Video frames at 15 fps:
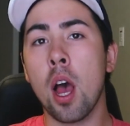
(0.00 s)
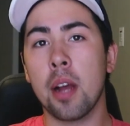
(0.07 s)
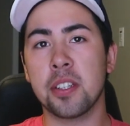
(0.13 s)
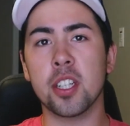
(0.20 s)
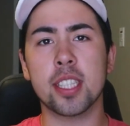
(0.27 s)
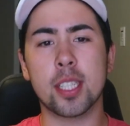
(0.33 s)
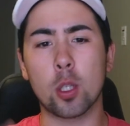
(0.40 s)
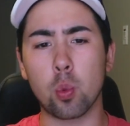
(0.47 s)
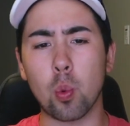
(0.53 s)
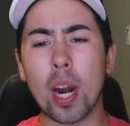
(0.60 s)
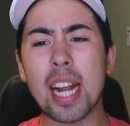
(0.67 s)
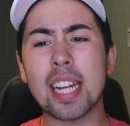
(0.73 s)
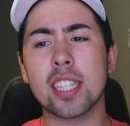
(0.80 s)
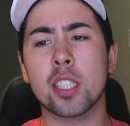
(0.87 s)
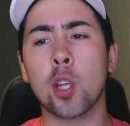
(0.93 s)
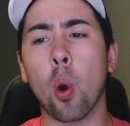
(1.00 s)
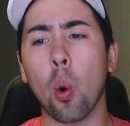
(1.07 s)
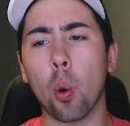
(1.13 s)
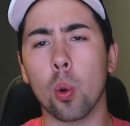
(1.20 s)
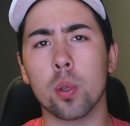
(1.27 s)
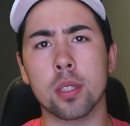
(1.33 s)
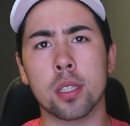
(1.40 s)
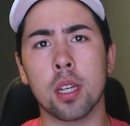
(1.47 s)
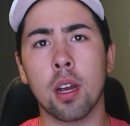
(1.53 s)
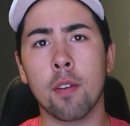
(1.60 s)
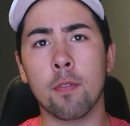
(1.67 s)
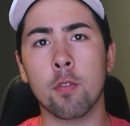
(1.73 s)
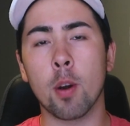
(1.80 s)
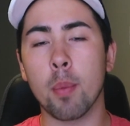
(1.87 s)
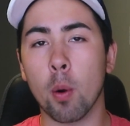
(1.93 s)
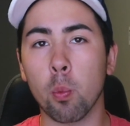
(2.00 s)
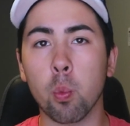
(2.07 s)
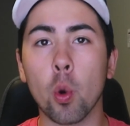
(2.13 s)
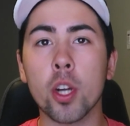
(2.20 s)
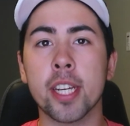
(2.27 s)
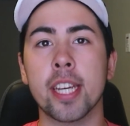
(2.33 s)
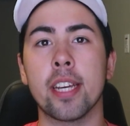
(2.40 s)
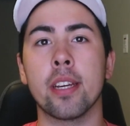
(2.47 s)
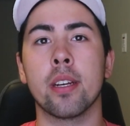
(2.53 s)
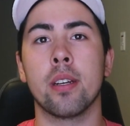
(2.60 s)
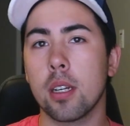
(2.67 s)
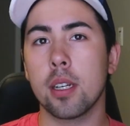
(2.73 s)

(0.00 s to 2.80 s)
Just great totals from a rookie.